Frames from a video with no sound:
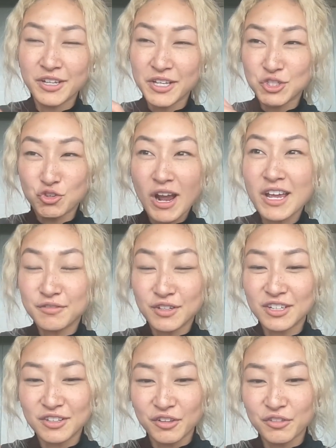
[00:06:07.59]
as
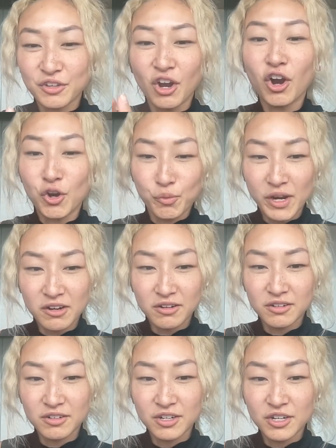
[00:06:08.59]
driving the
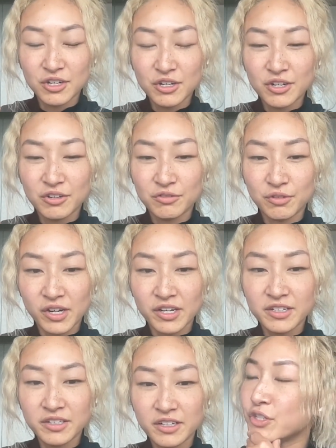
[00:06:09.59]
hardware, right?